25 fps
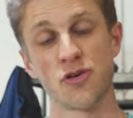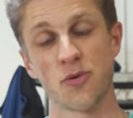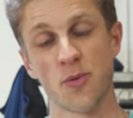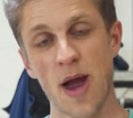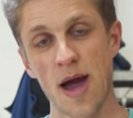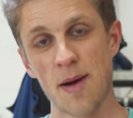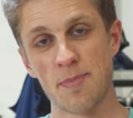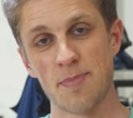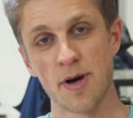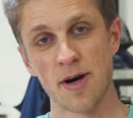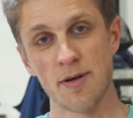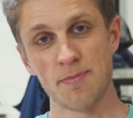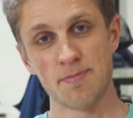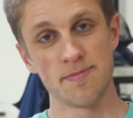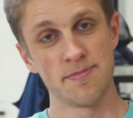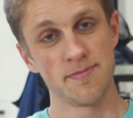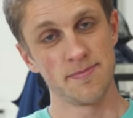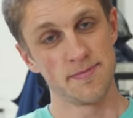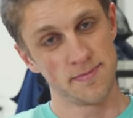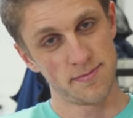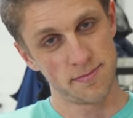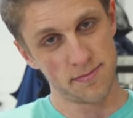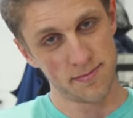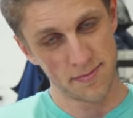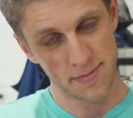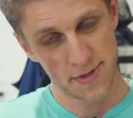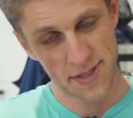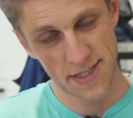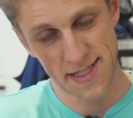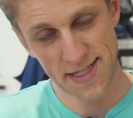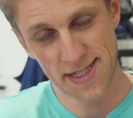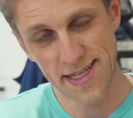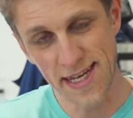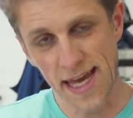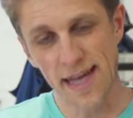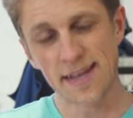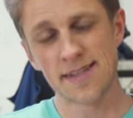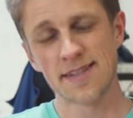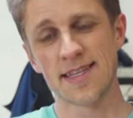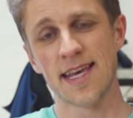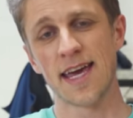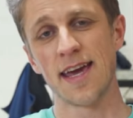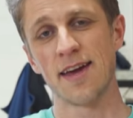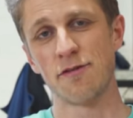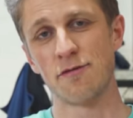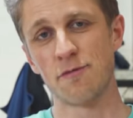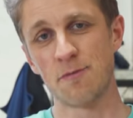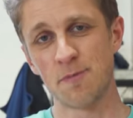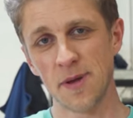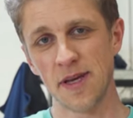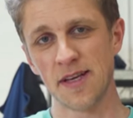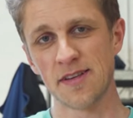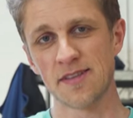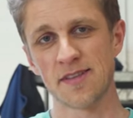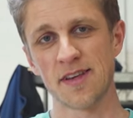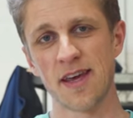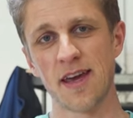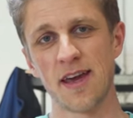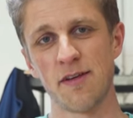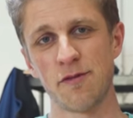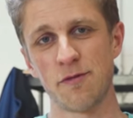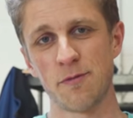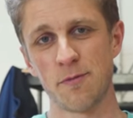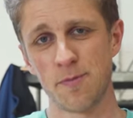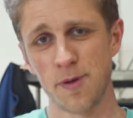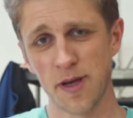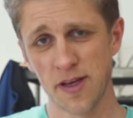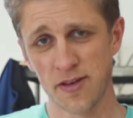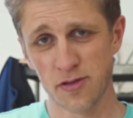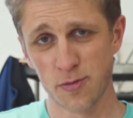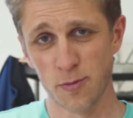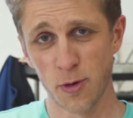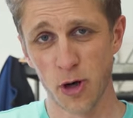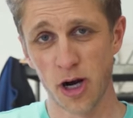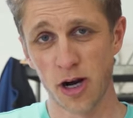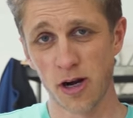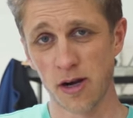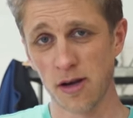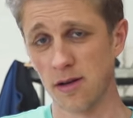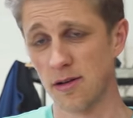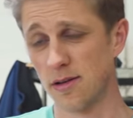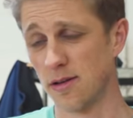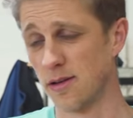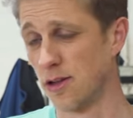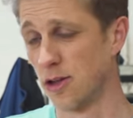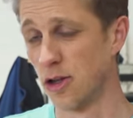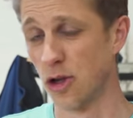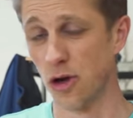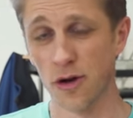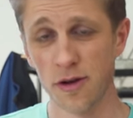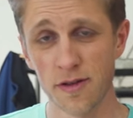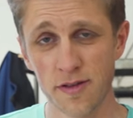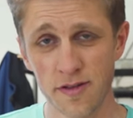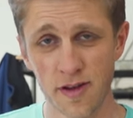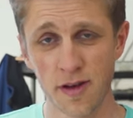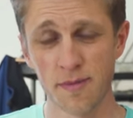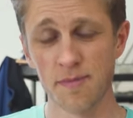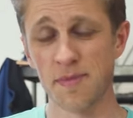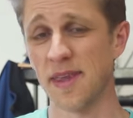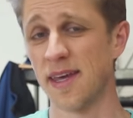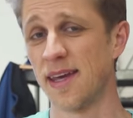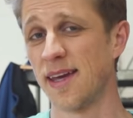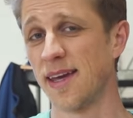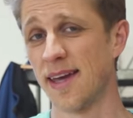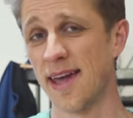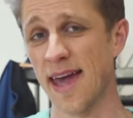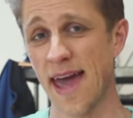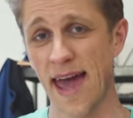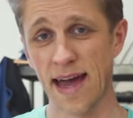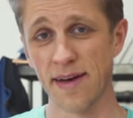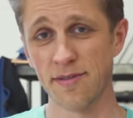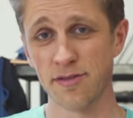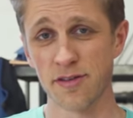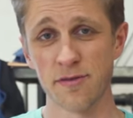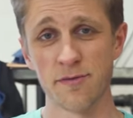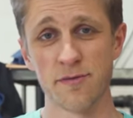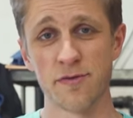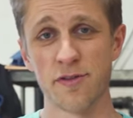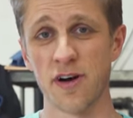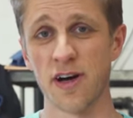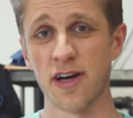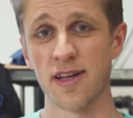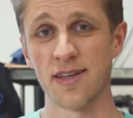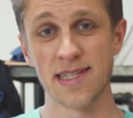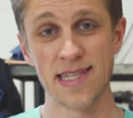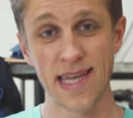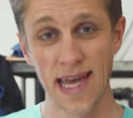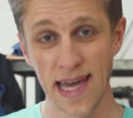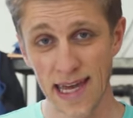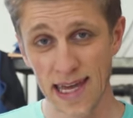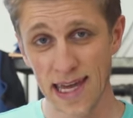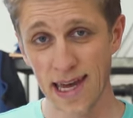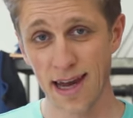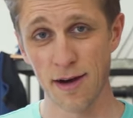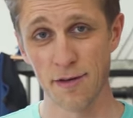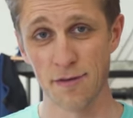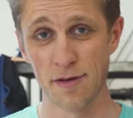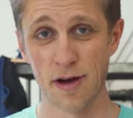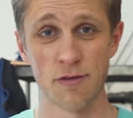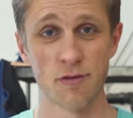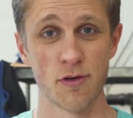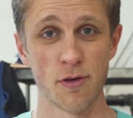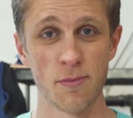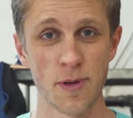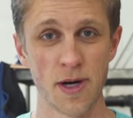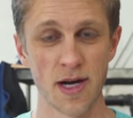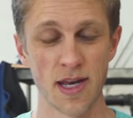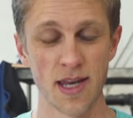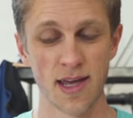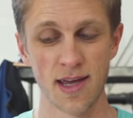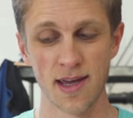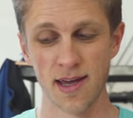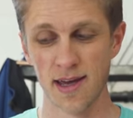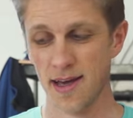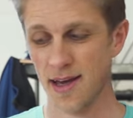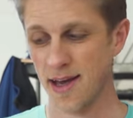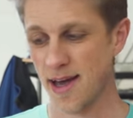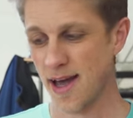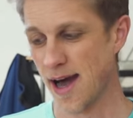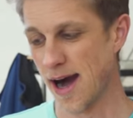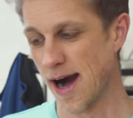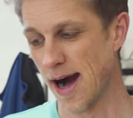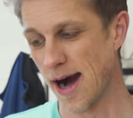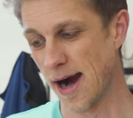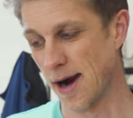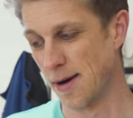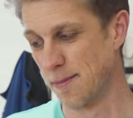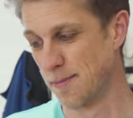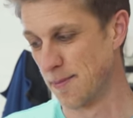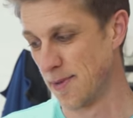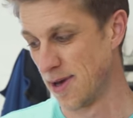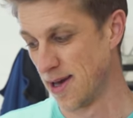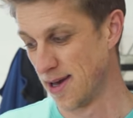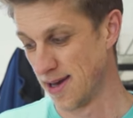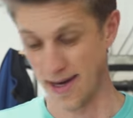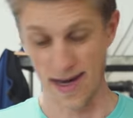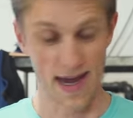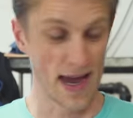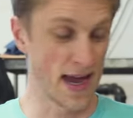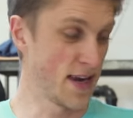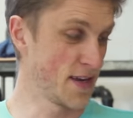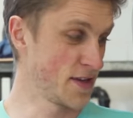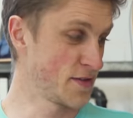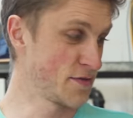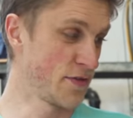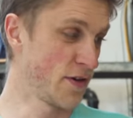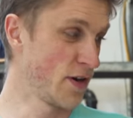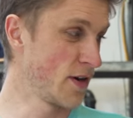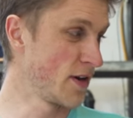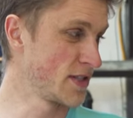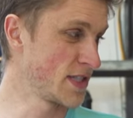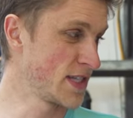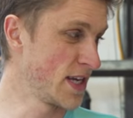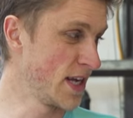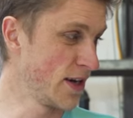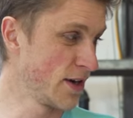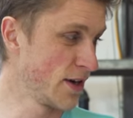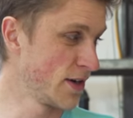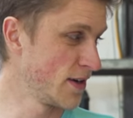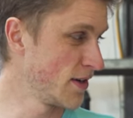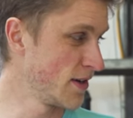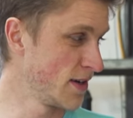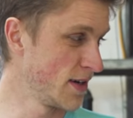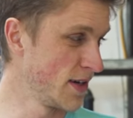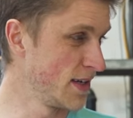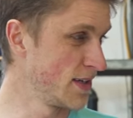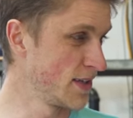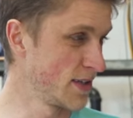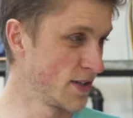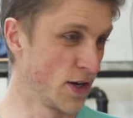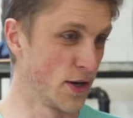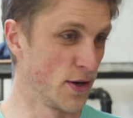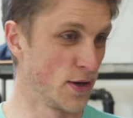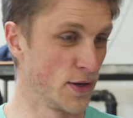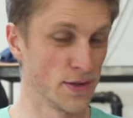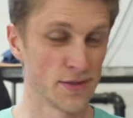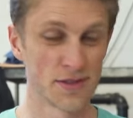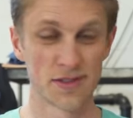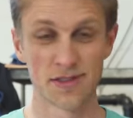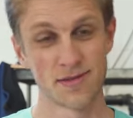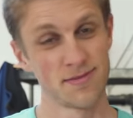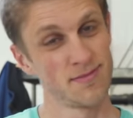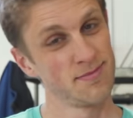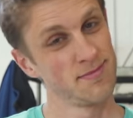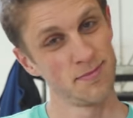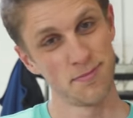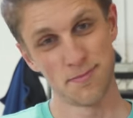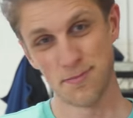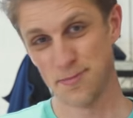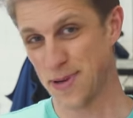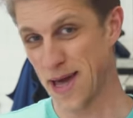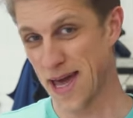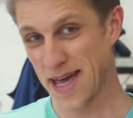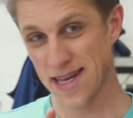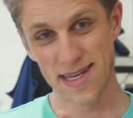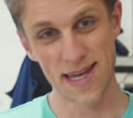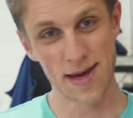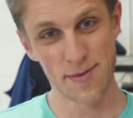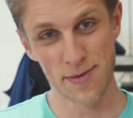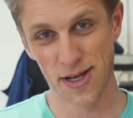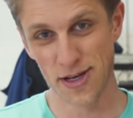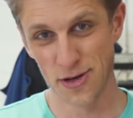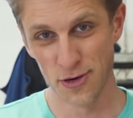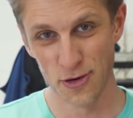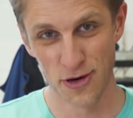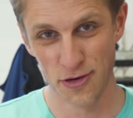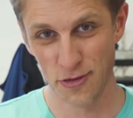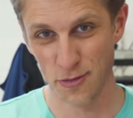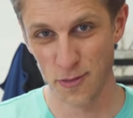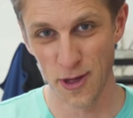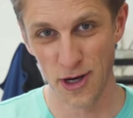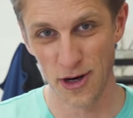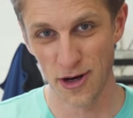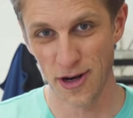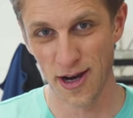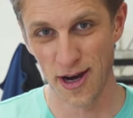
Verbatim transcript: to wrap up, stay safe, be safe, be smart, learn something, have some fun, take care of everybody. Um, and as far as here it goes, pandemic Norsemen are